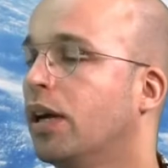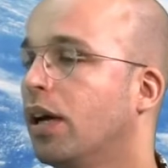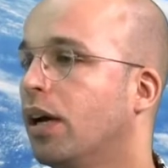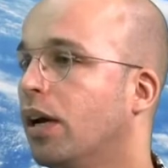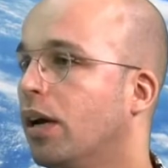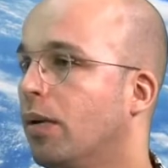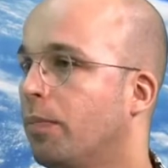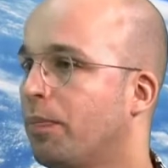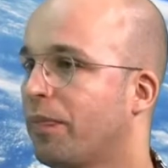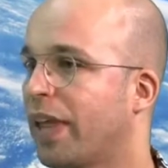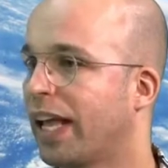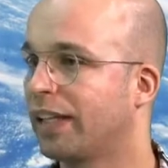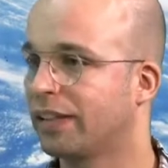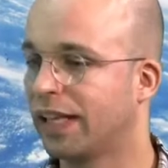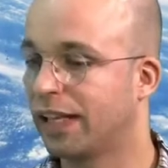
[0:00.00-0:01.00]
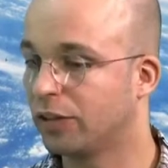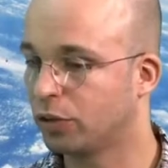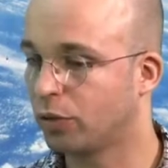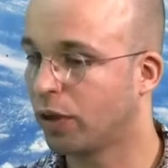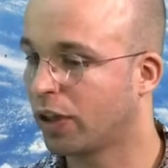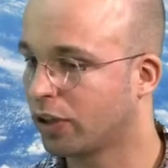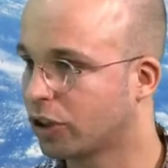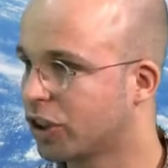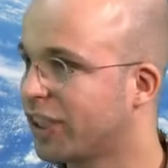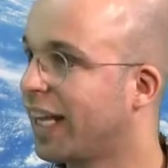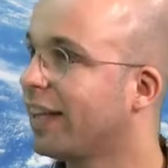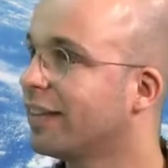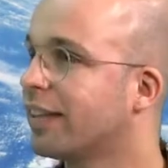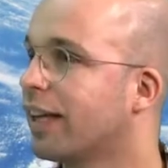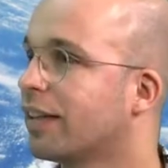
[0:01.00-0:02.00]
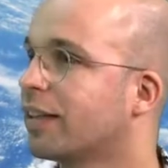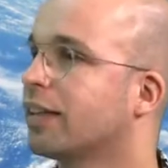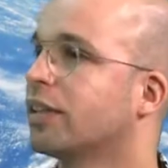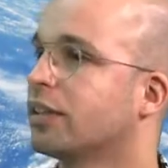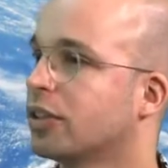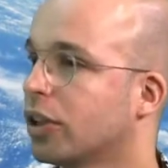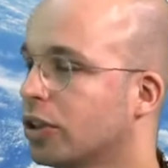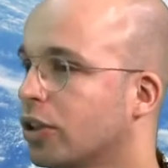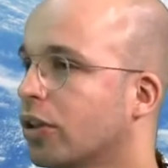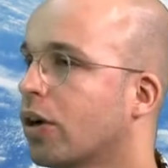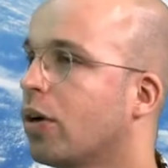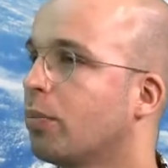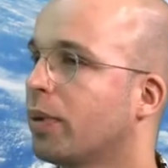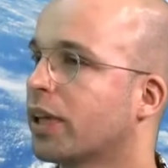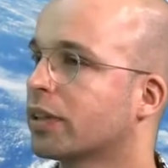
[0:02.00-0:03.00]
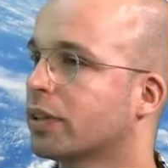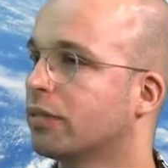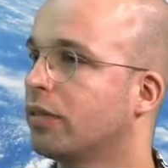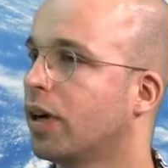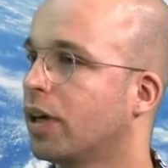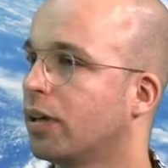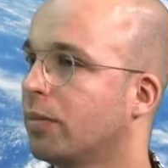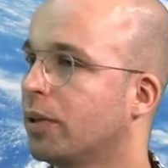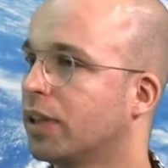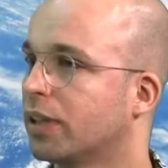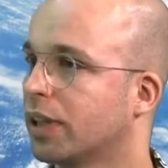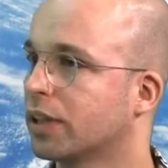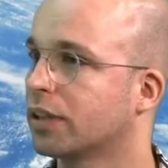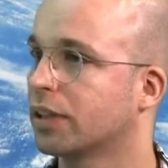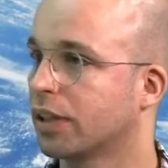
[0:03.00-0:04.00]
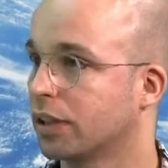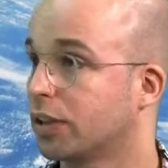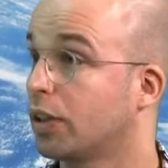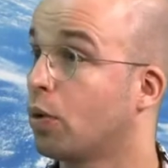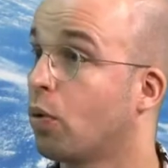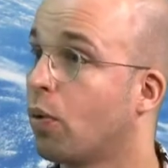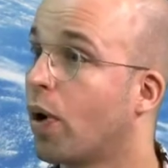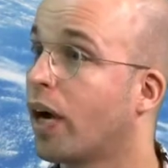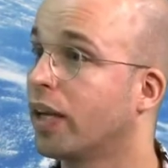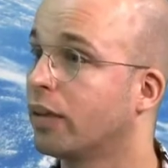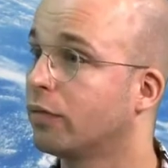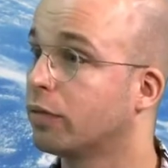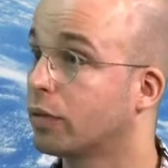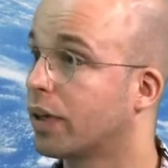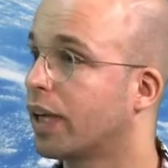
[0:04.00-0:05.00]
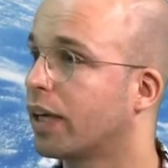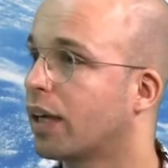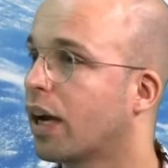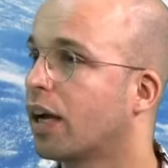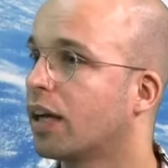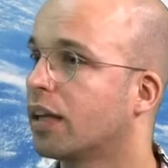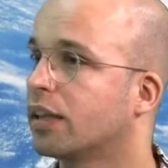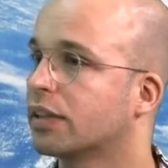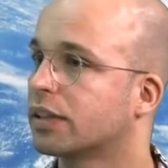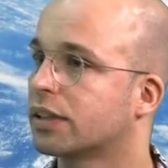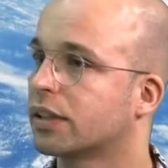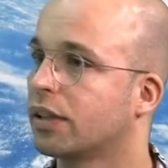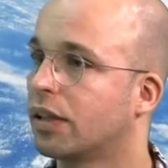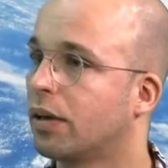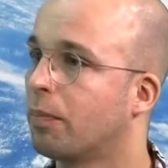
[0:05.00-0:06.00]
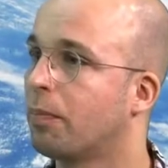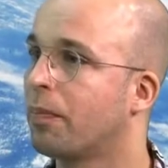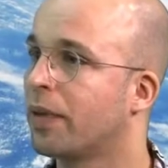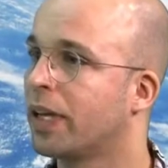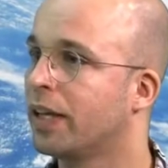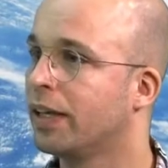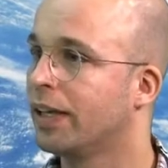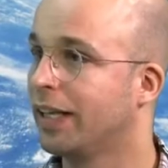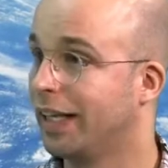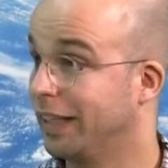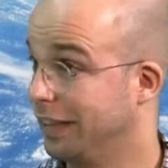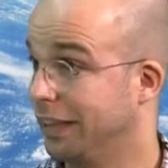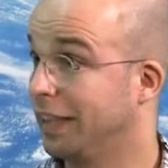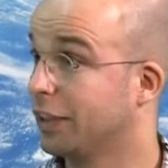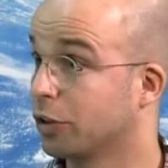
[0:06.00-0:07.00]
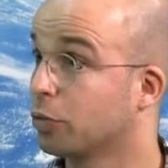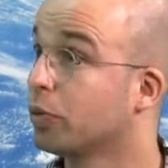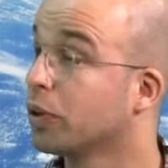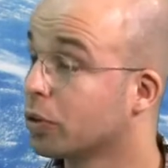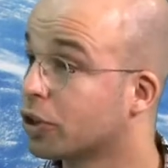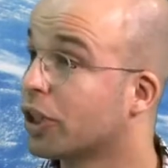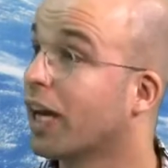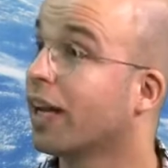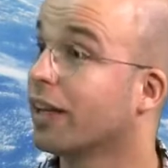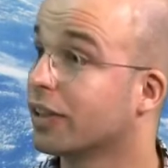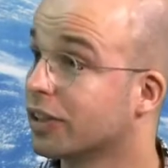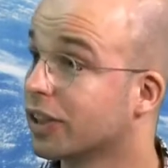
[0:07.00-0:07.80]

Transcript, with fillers: And to understand that in such a complex environment as the Hawaiian volcanic islands is a real challenge,